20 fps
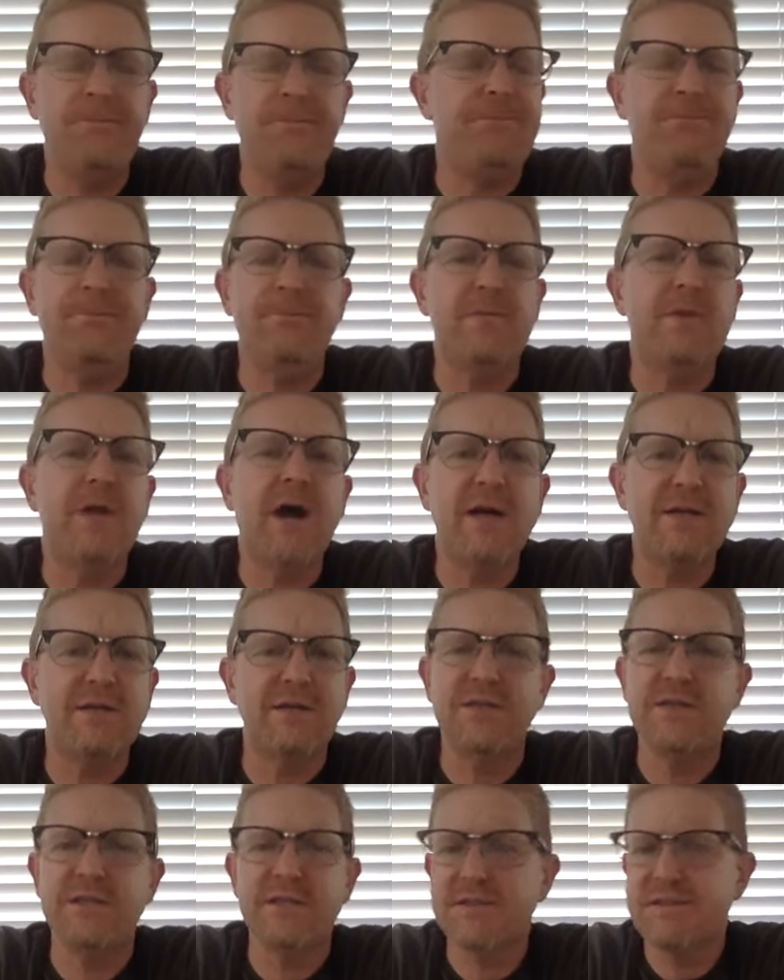not to
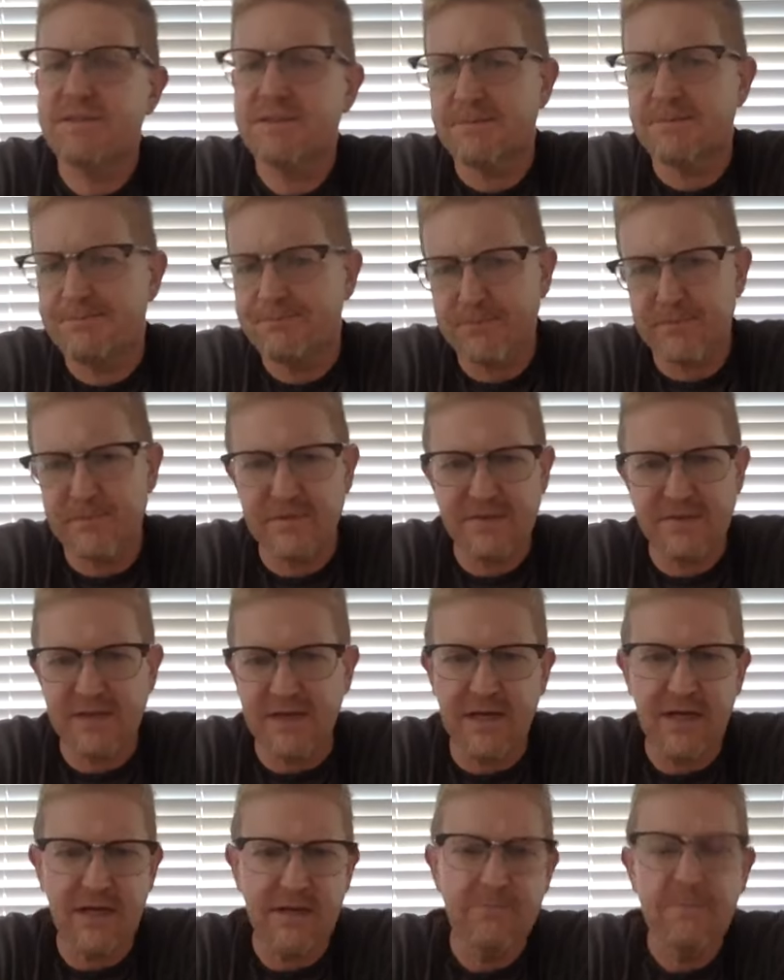just
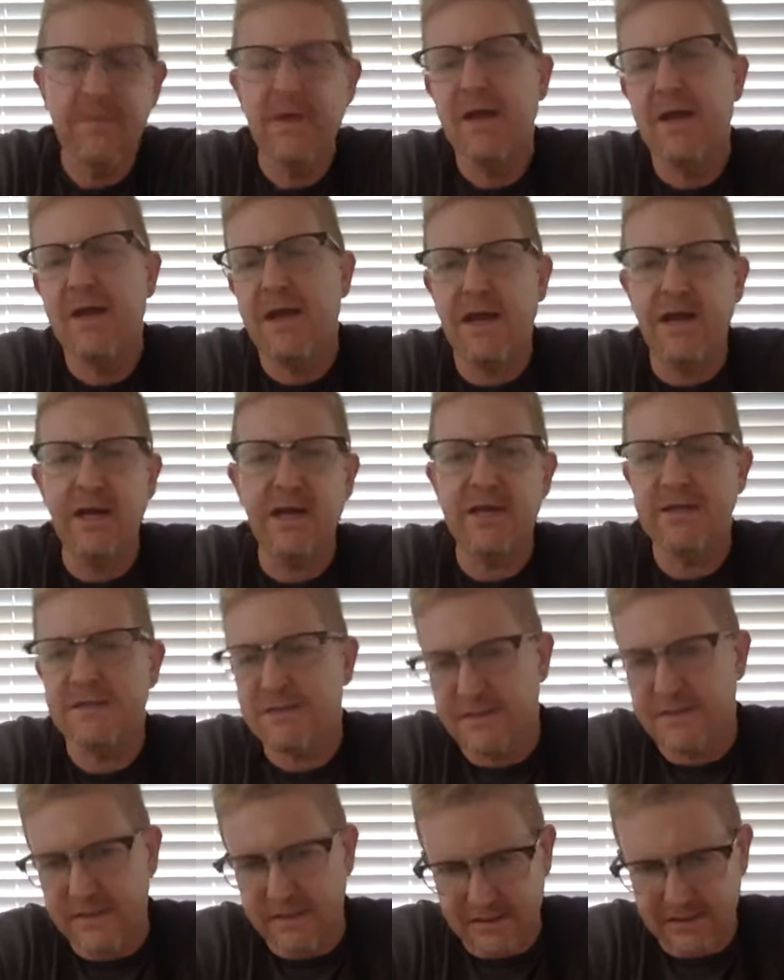say, hey,
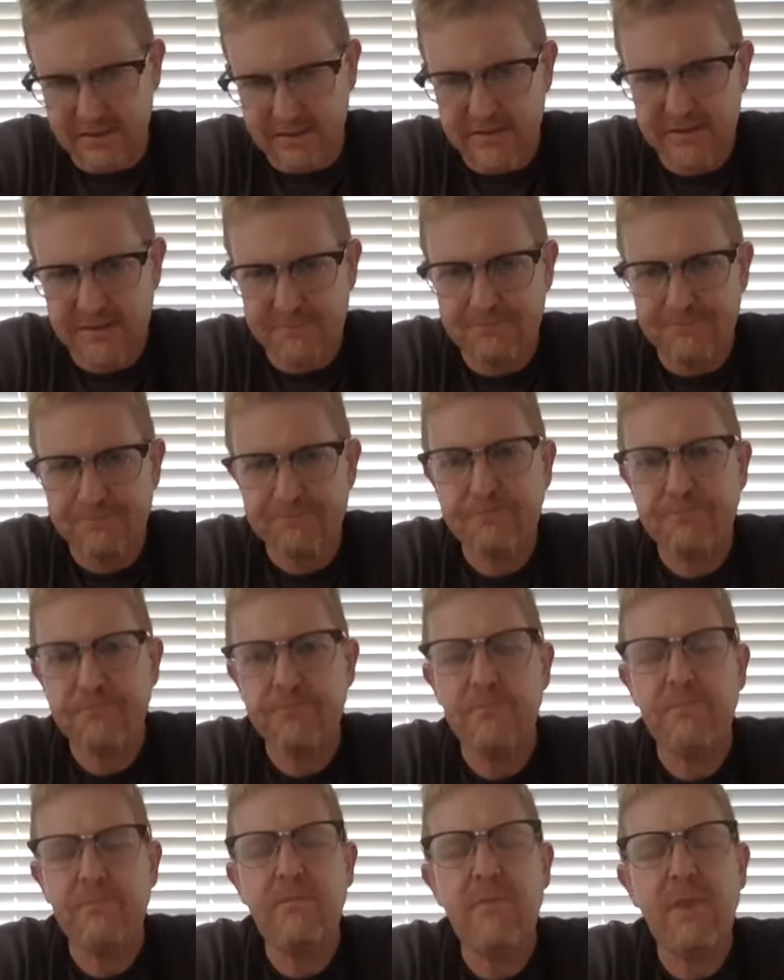it's this.
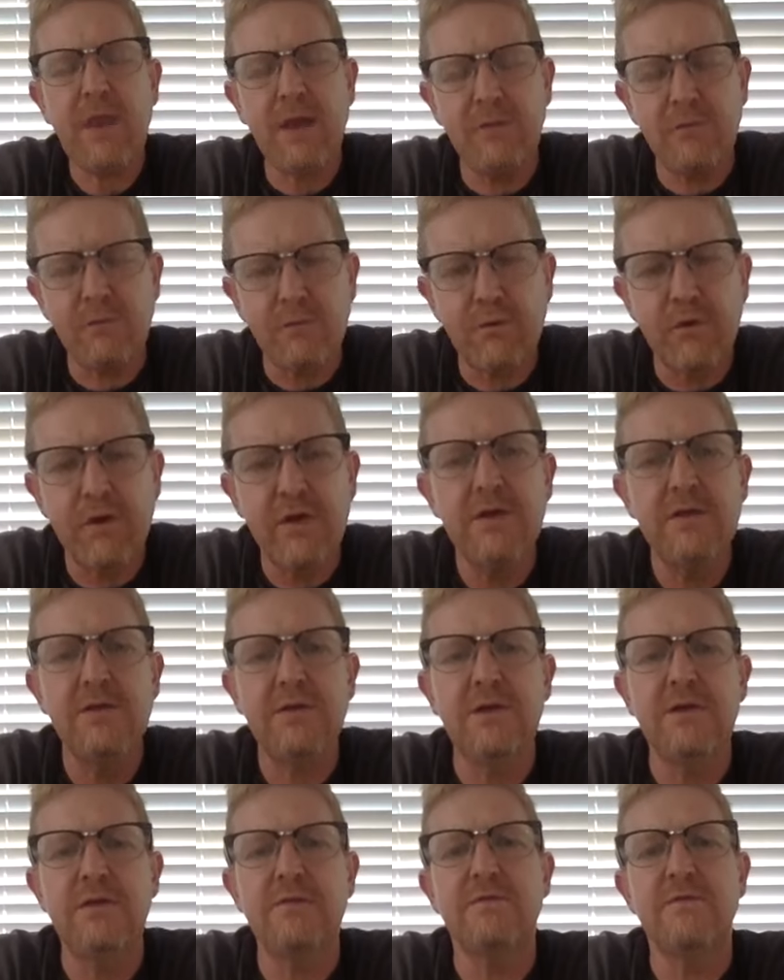I'm really
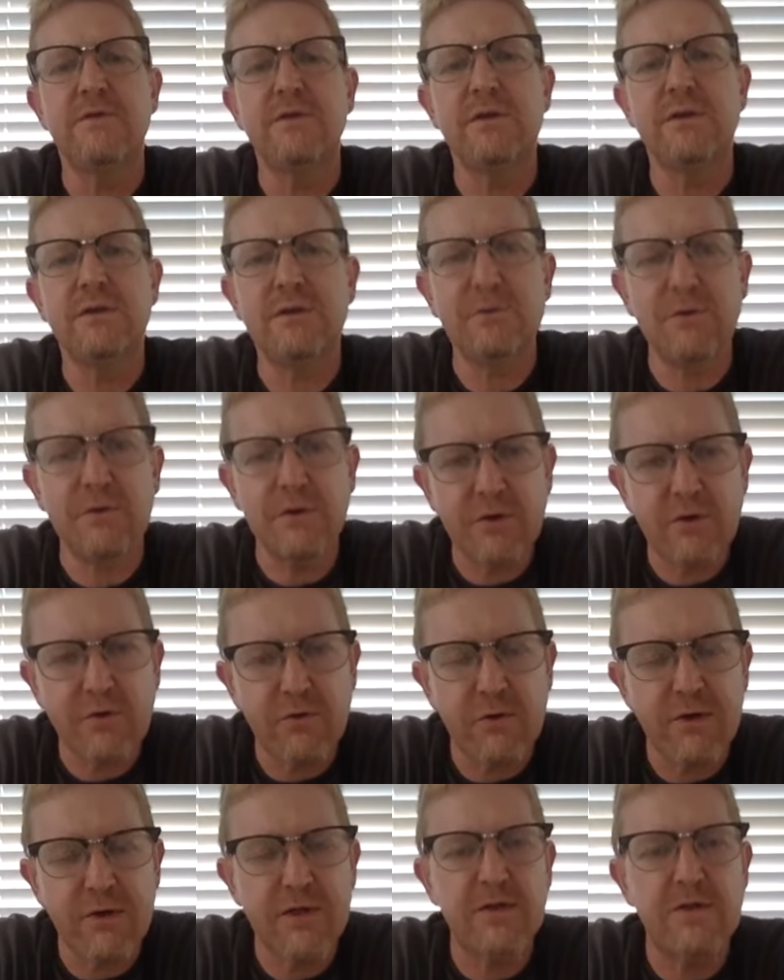looking for you to do a
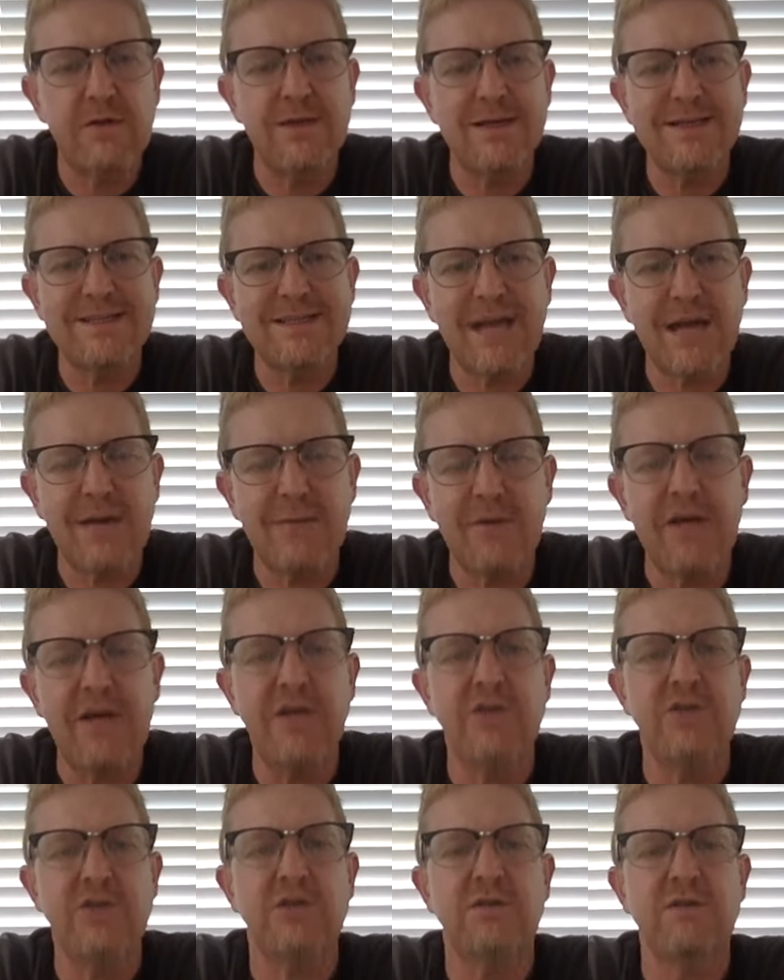critical
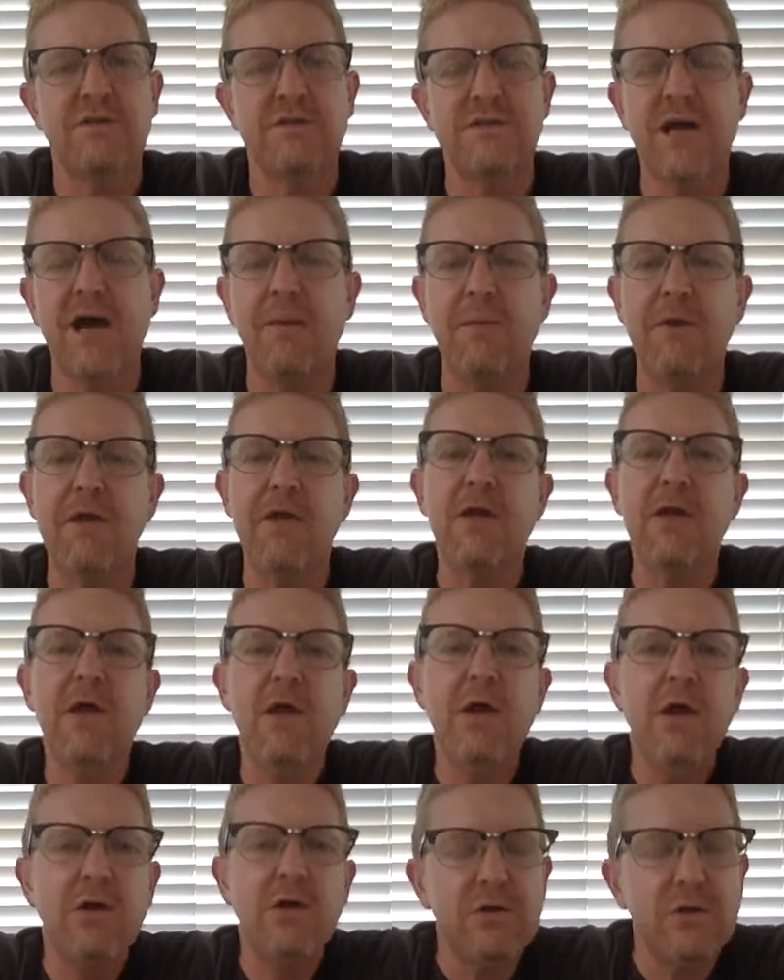examination of the topic.
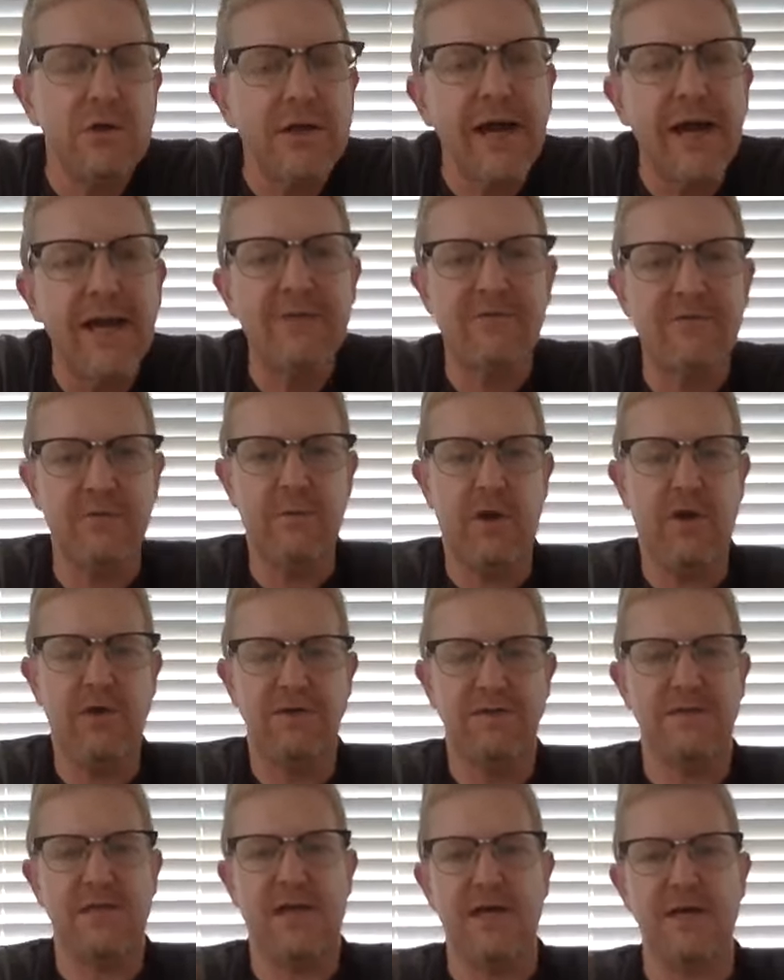Look at it from all
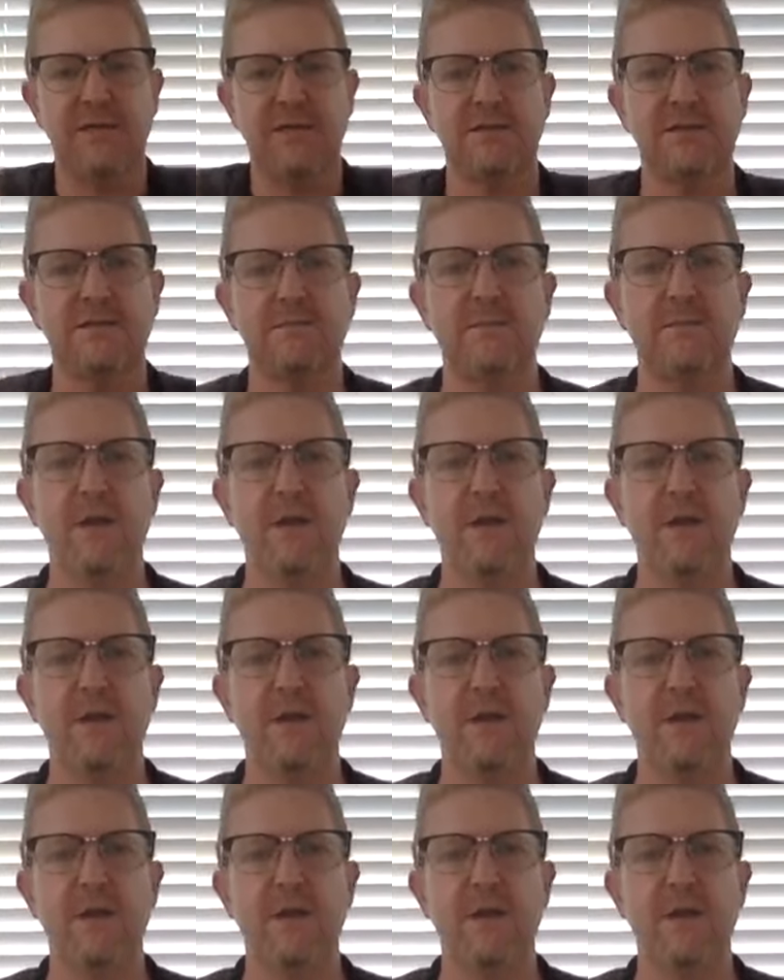sides.